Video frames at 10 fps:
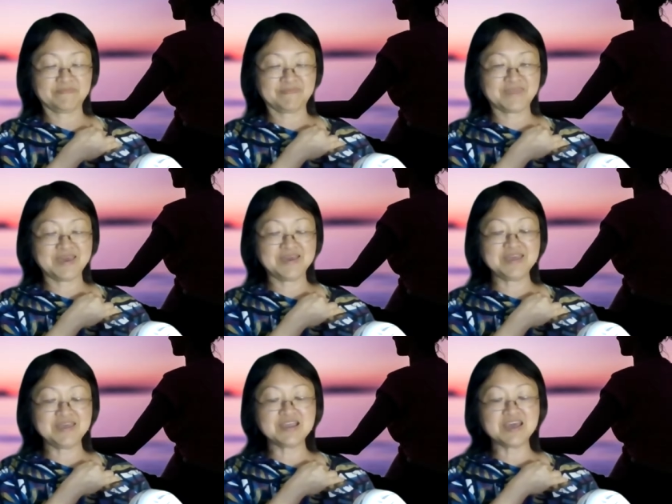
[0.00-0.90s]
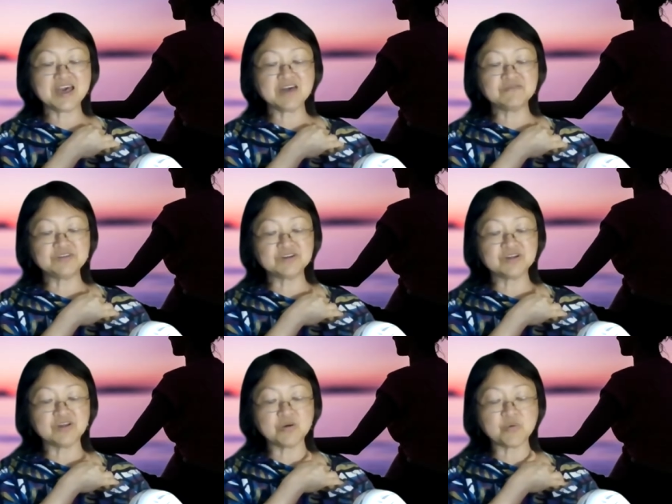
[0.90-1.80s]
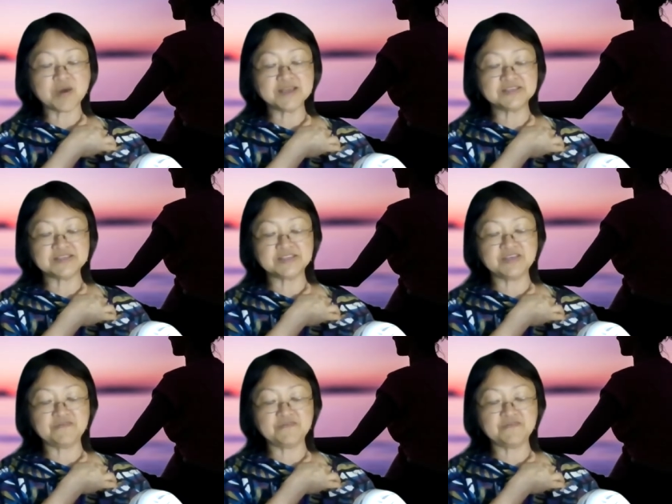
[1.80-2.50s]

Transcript: Okay, and counterclockwise is